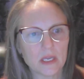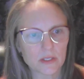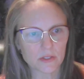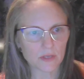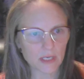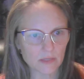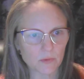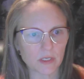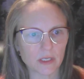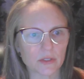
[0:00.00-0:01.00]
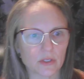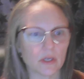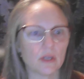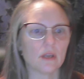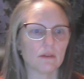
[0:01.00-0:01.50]
So the next one under
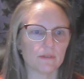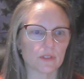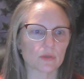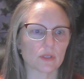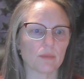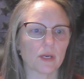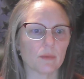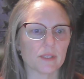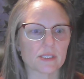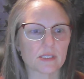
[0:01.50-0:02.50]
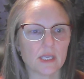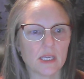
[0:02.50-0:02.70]
visual impairments